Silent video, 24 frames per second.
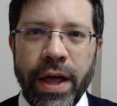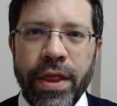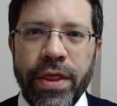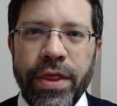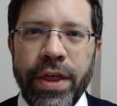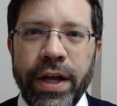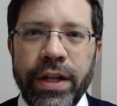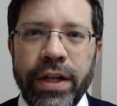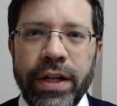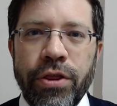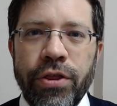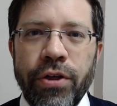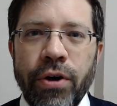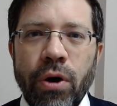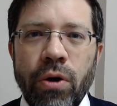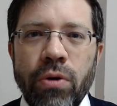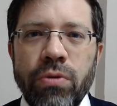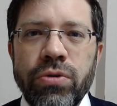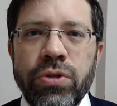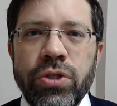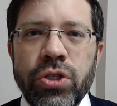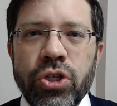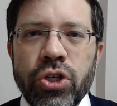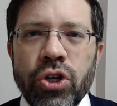that
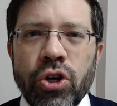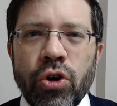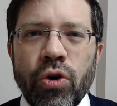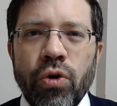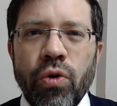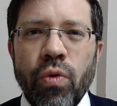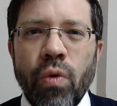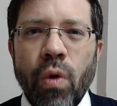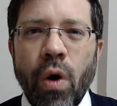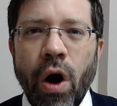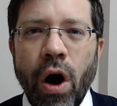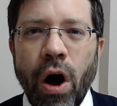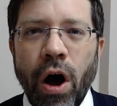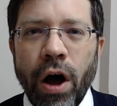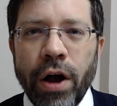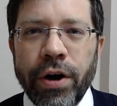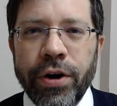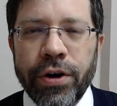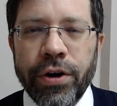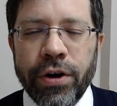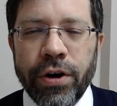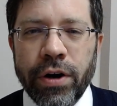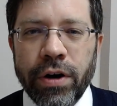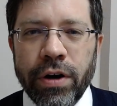those who
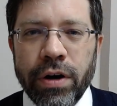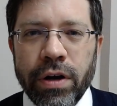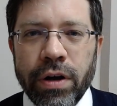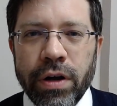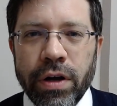honor